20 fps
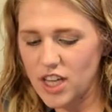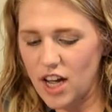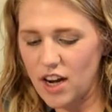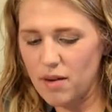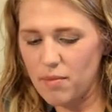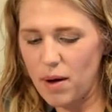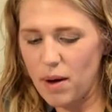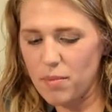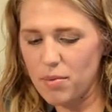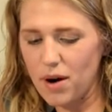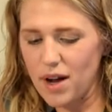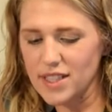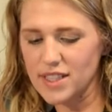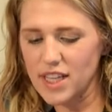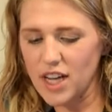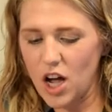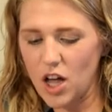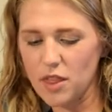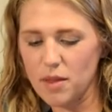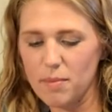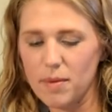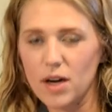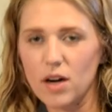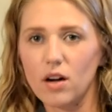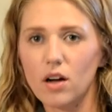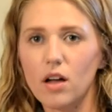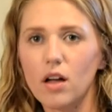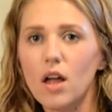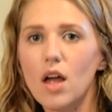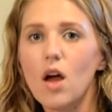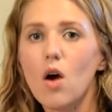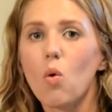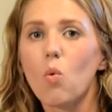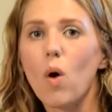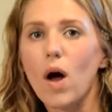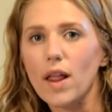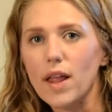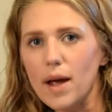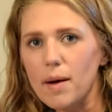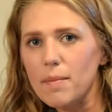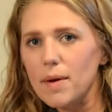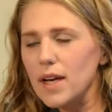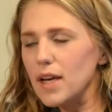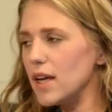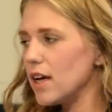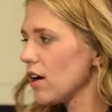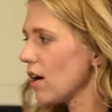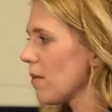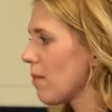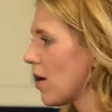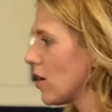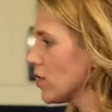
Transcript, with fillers: kind of by pressing on the middle. While I'm in here, I'm